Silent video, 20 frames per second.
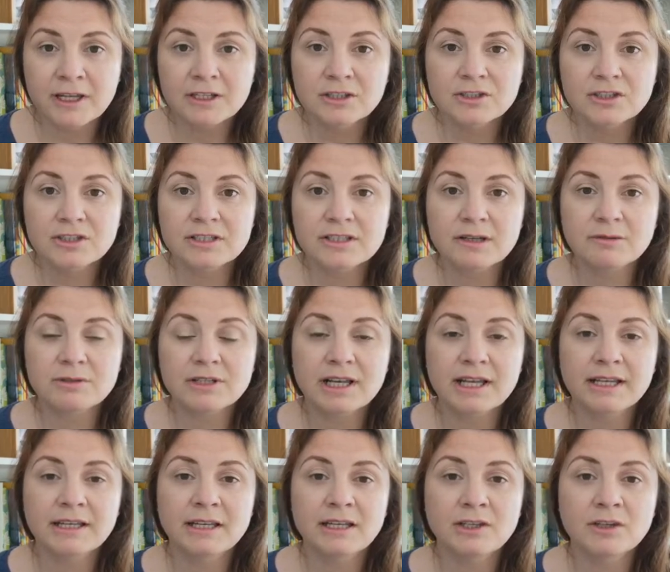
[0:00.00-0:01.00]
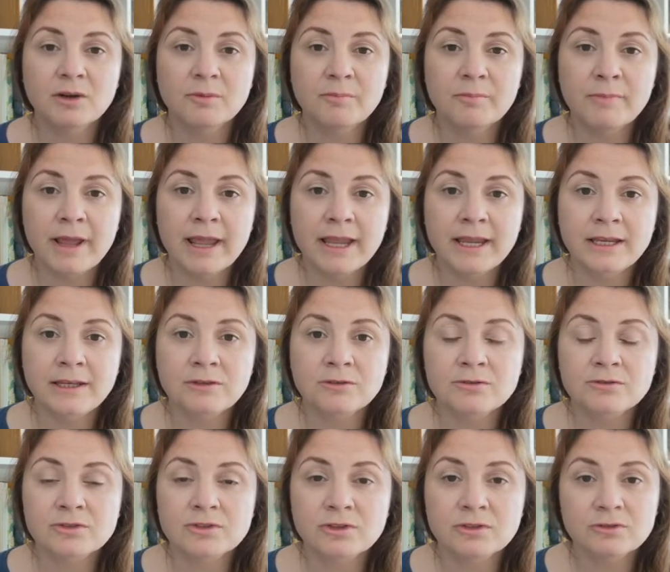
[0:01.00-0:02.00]
just outlining your main
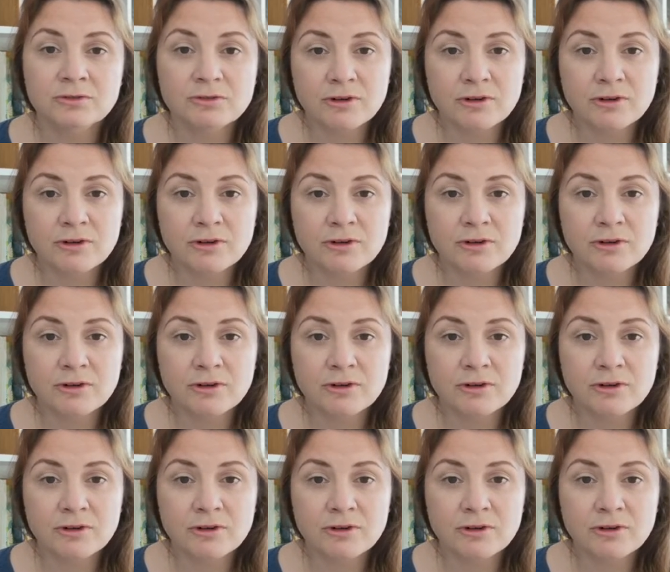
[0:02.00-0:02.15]
sort of